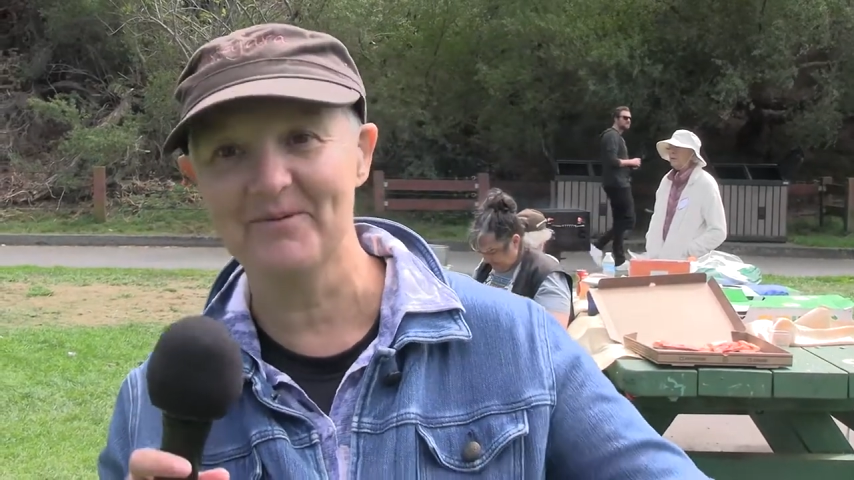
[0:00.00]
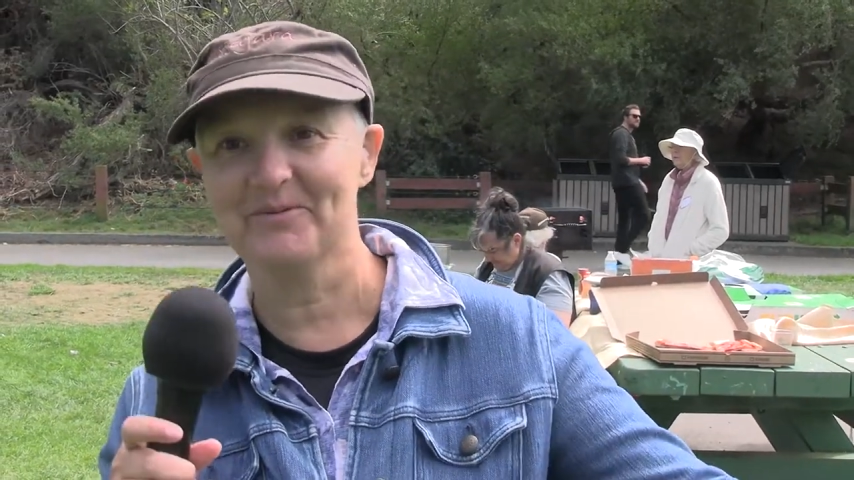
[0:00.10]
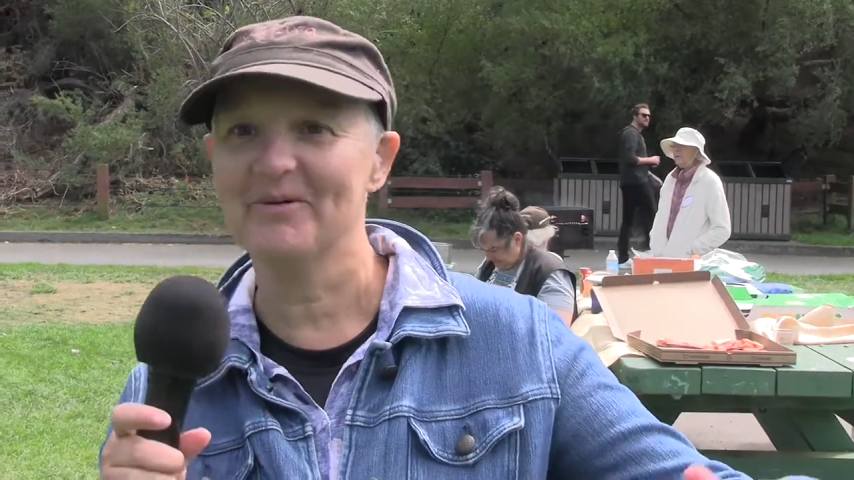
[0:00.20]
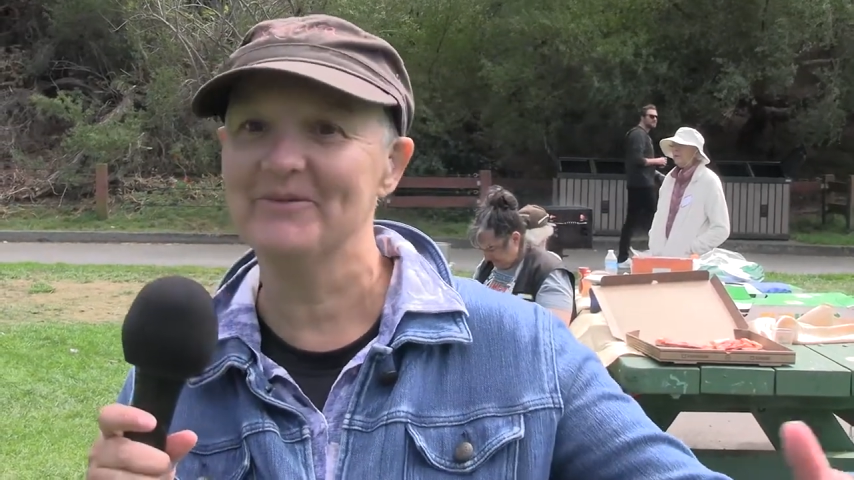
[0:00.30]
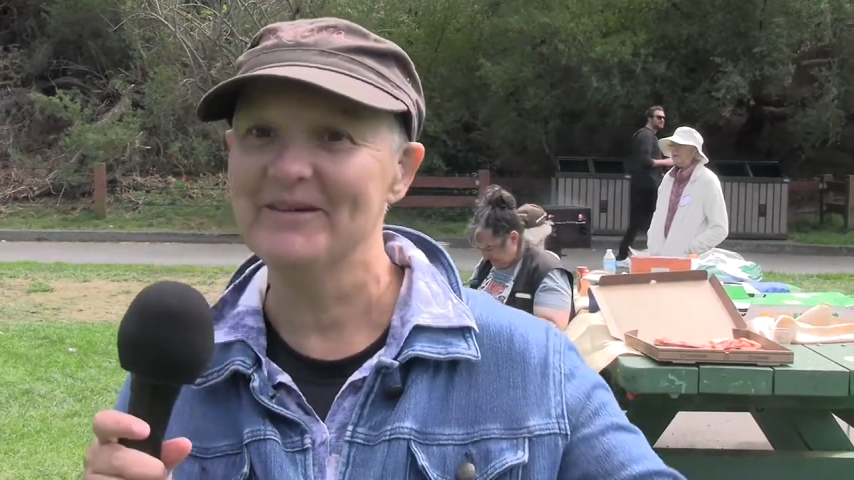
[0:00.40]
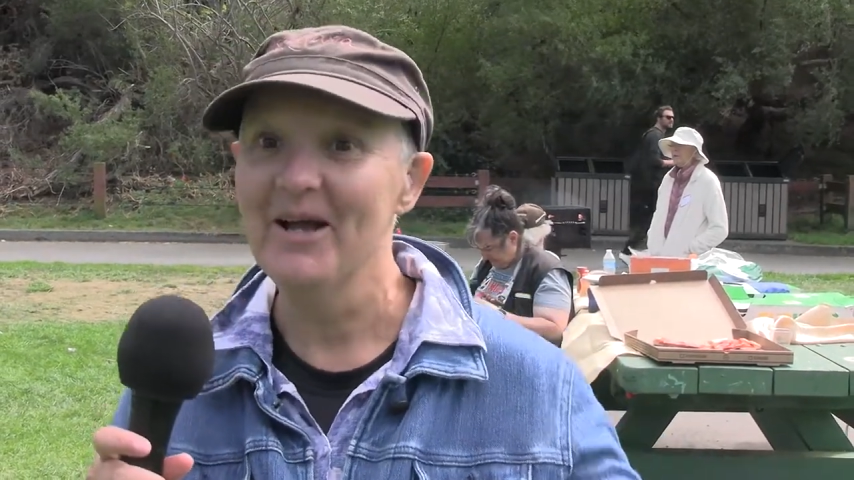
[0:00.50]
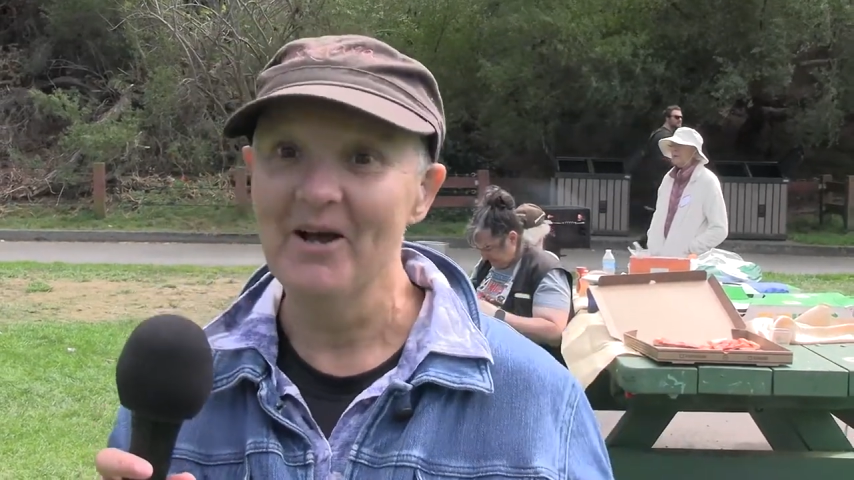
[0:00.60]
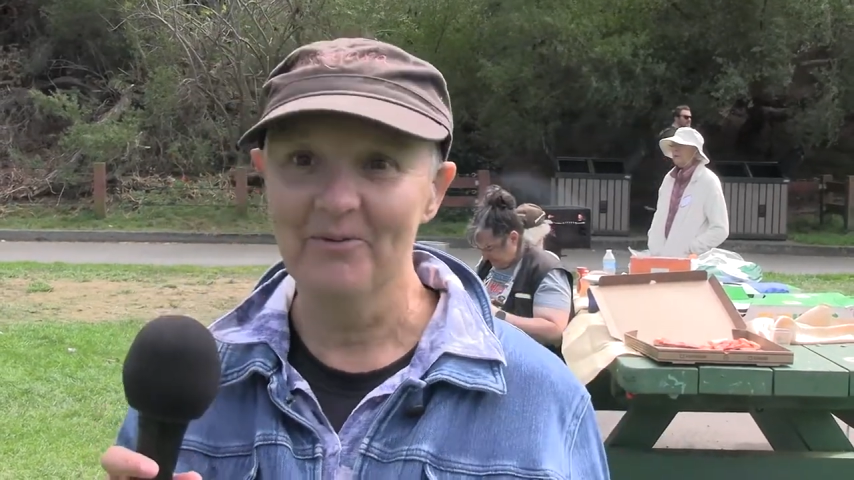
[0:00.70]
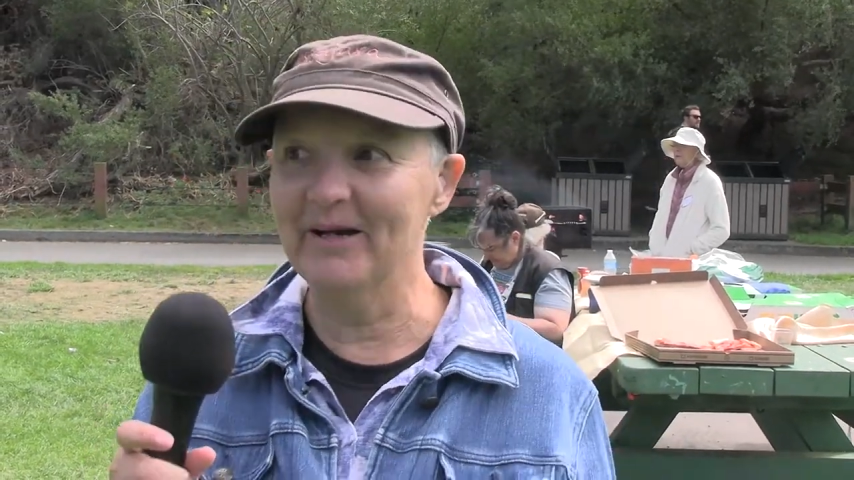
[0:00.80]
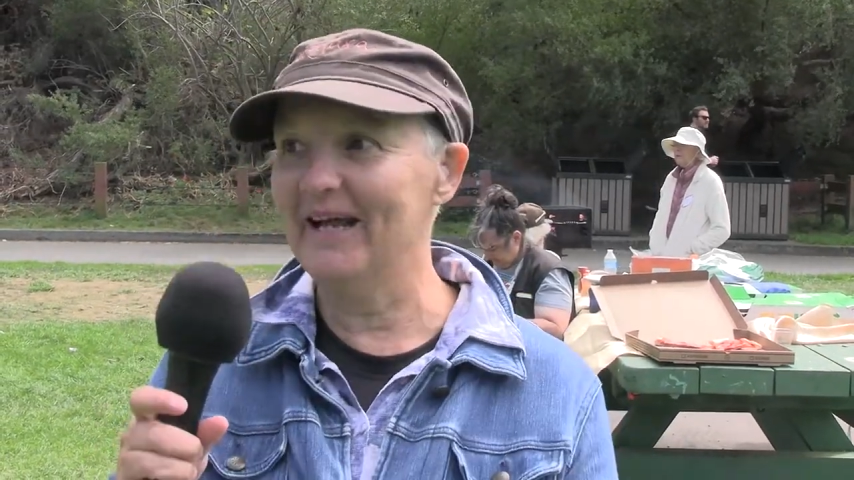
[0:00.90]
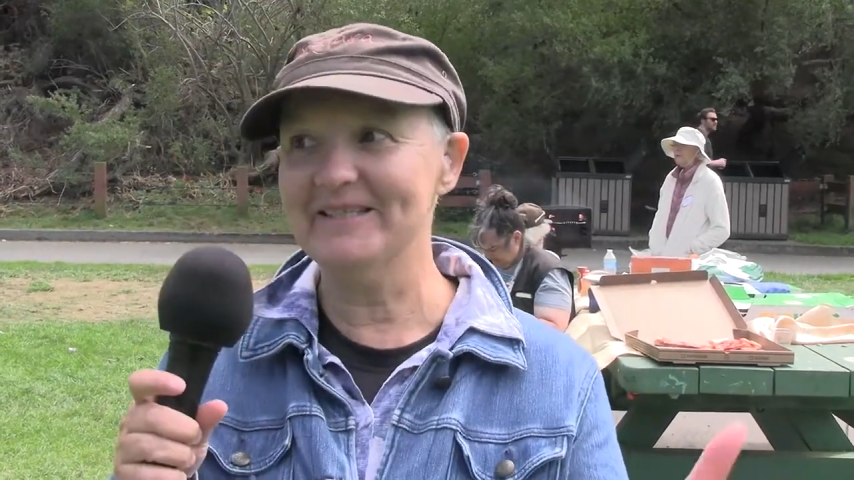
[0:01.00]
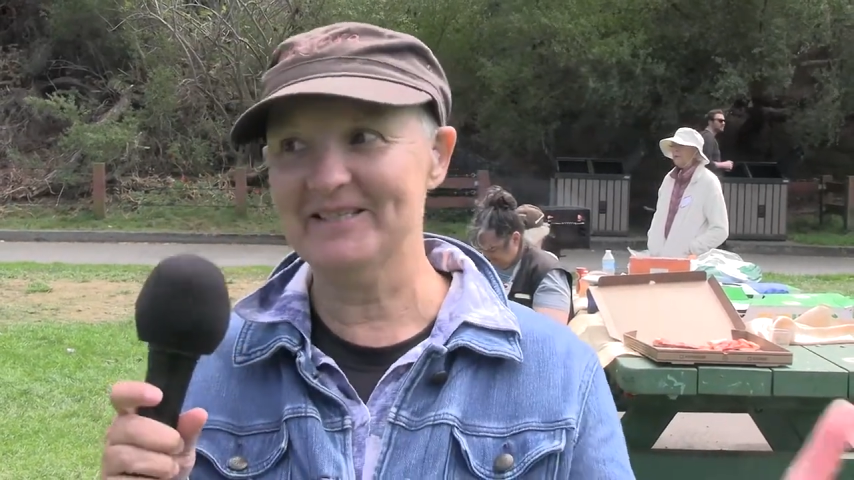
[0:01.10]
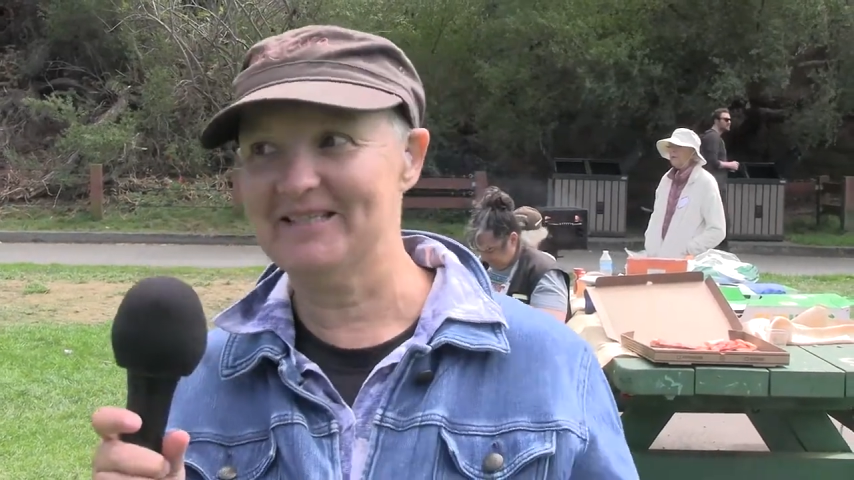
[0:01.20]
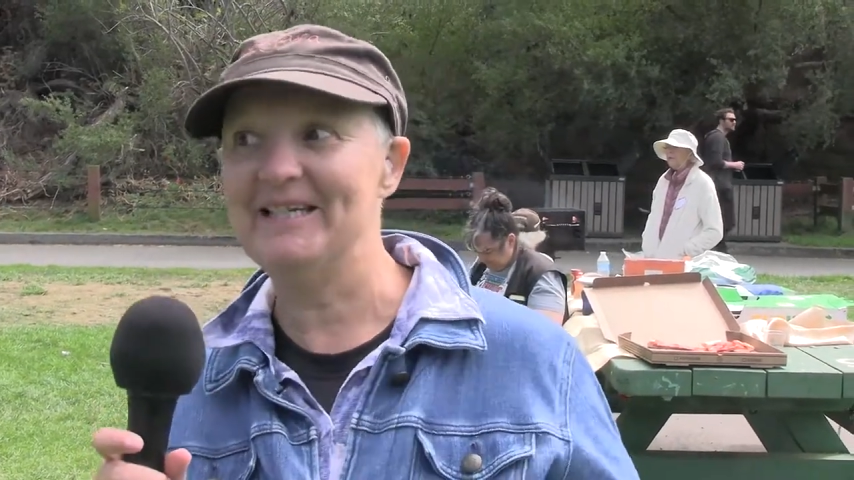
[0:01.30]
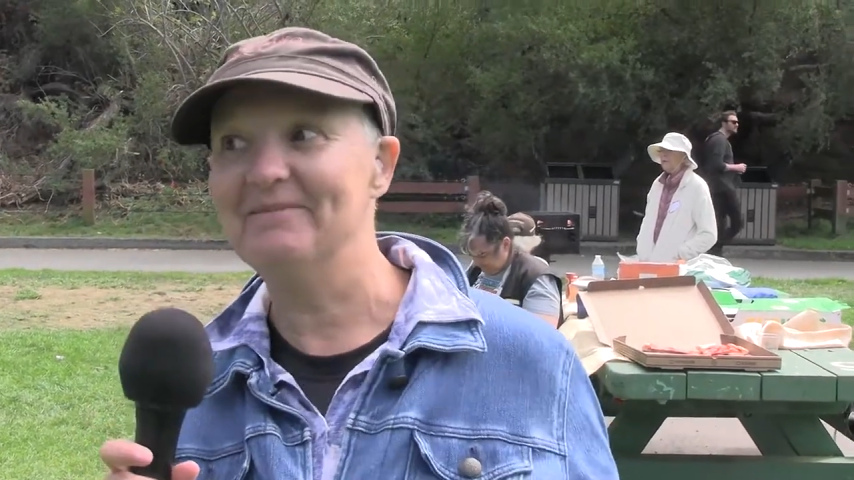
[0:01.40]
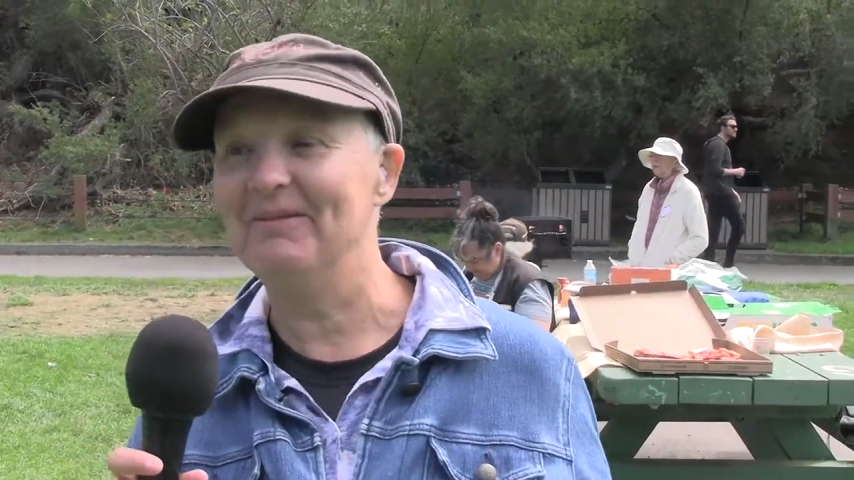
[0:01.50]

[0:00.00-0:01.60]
but when I see